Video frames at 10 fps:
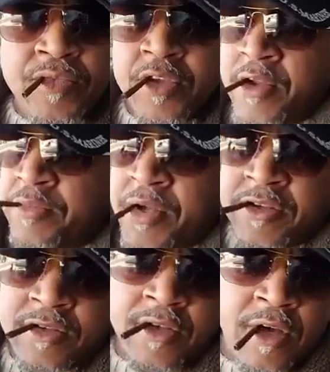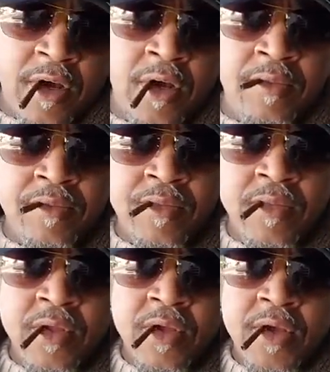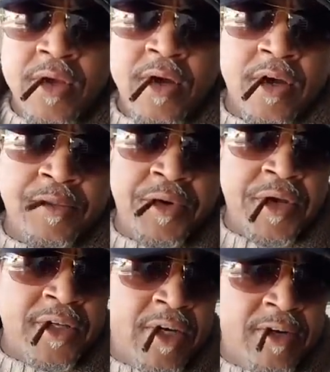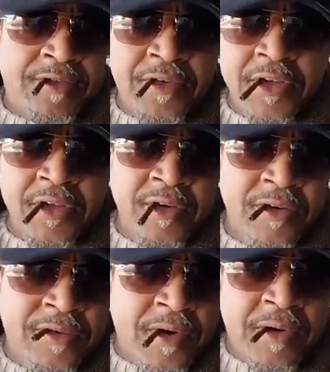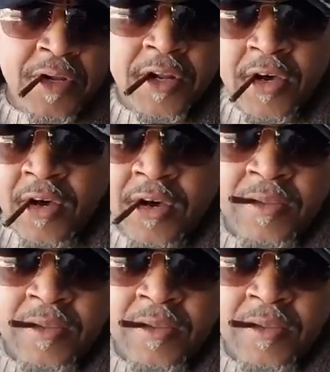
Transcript: get a better setup, I can break it down in front of you, roll it up,